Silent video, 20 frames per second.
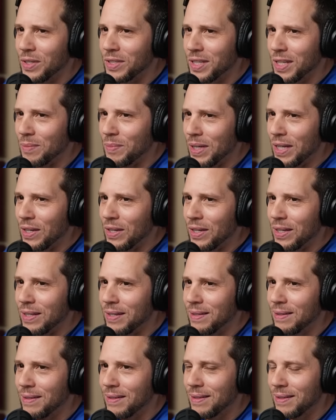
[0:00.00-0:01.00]
Joe and Hook's going to be
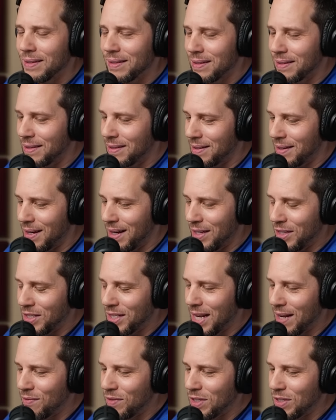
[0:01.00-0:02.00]
good.
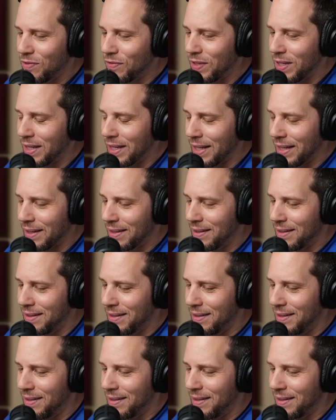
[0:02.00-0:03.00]
I just have this feeling.
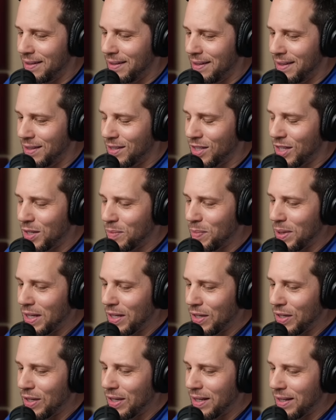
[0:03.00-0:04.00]
It's going to
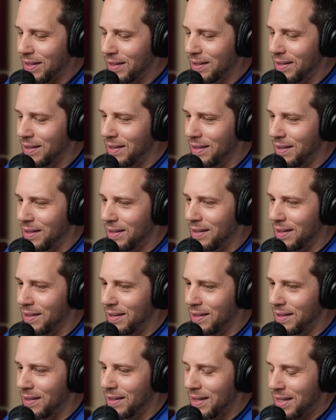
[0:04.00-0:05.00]
be good.
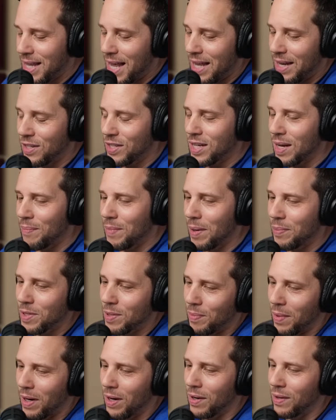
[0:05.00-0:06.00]
And that is coming
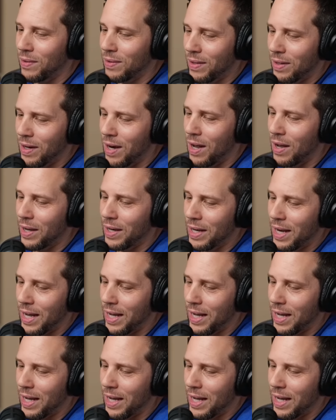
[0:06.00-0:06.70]
up tomorrow, or